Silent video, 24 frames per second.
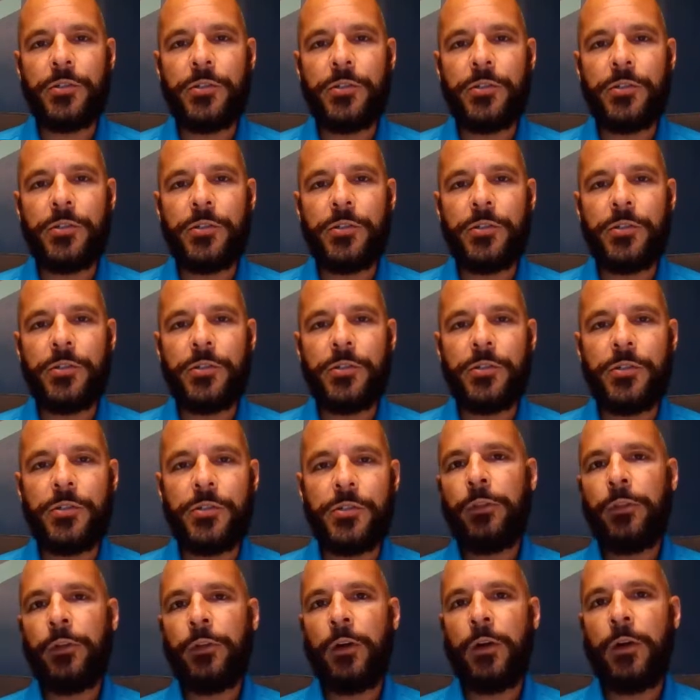along
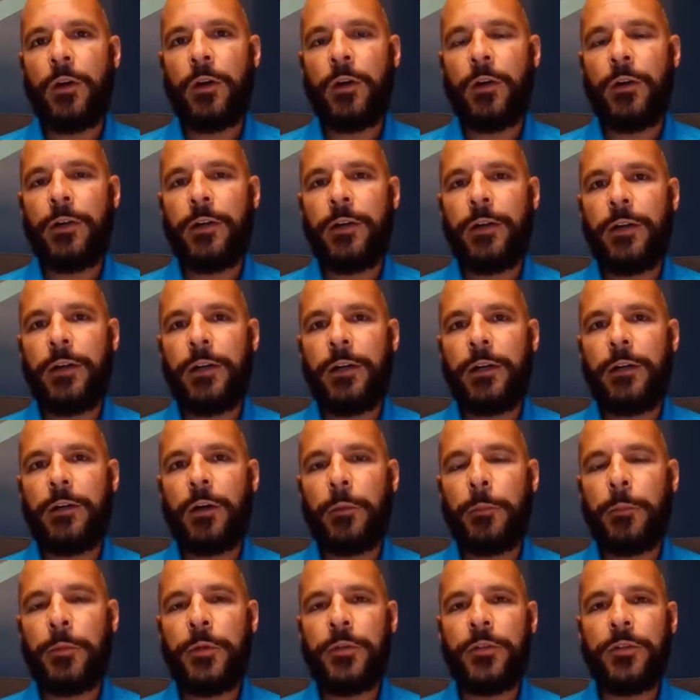with our
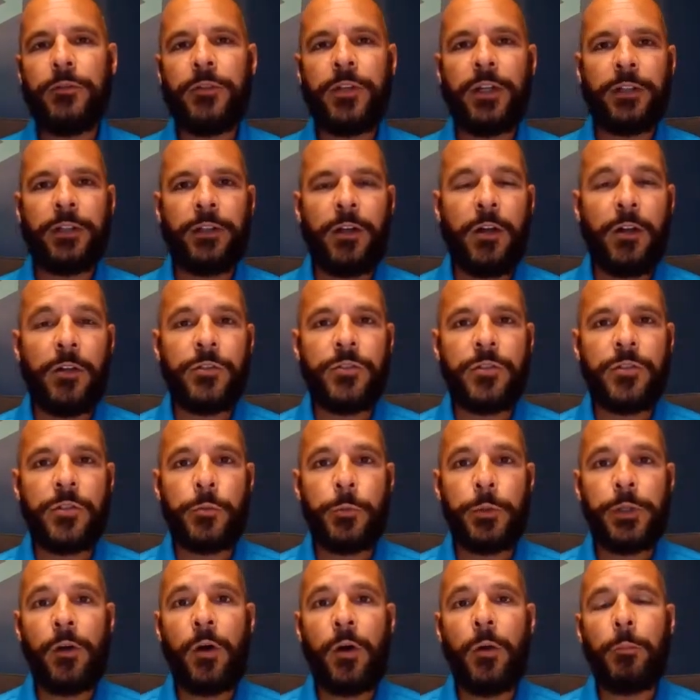piece of technology that
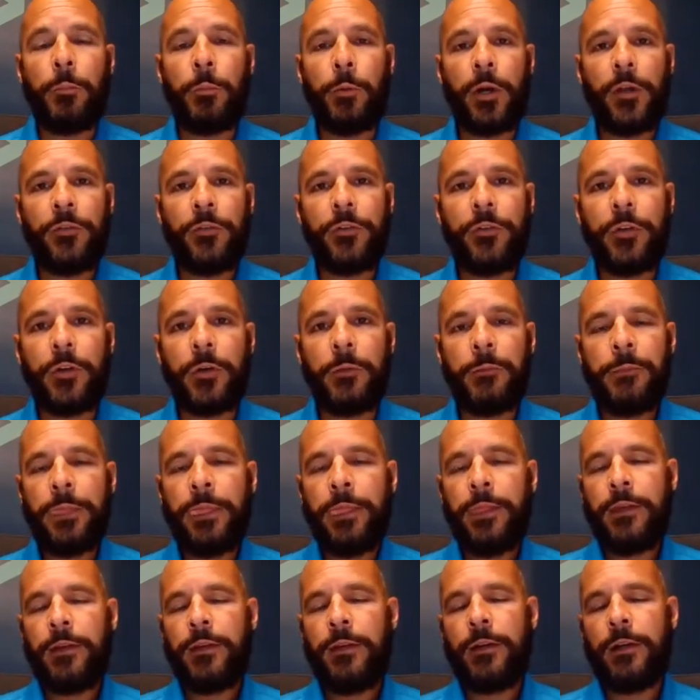we call Presto.
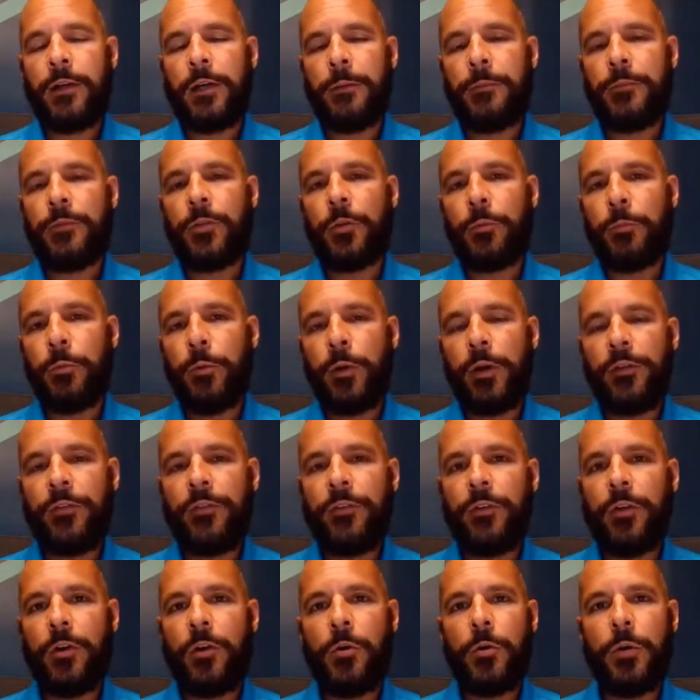So
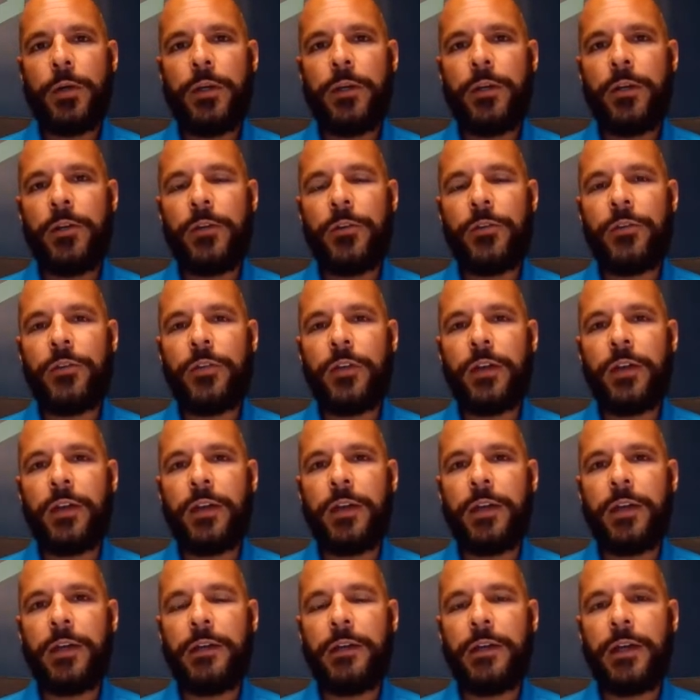Presto is
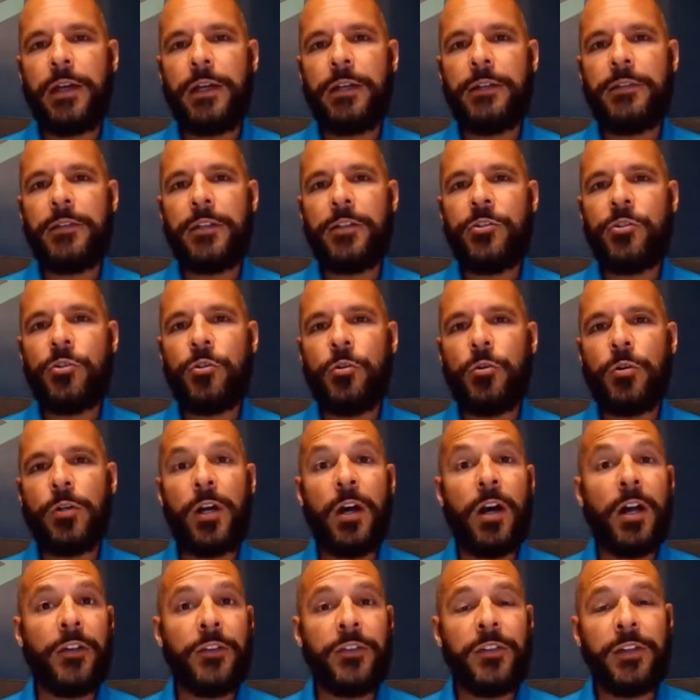a digital
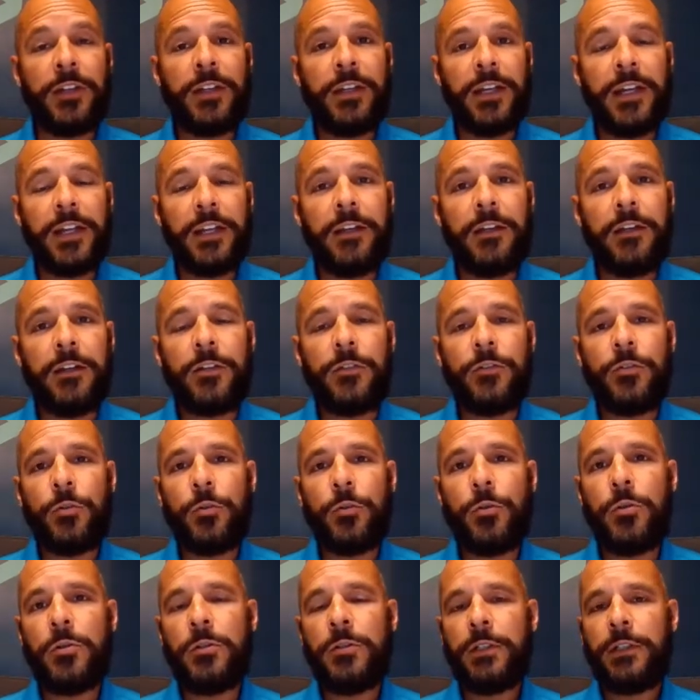content editing
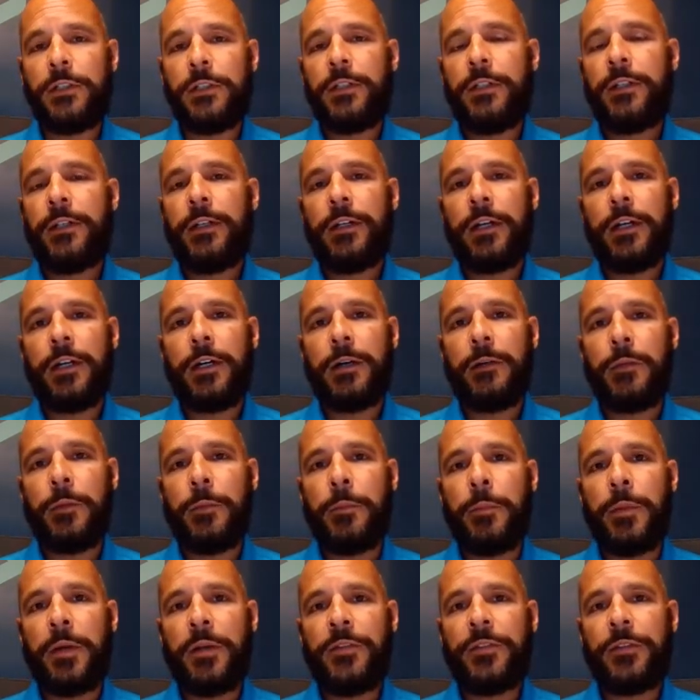tool
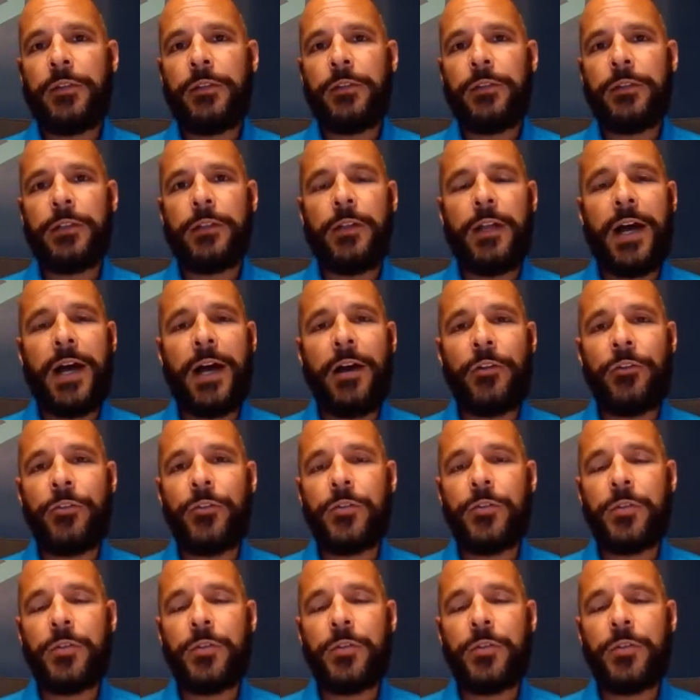that basically allows a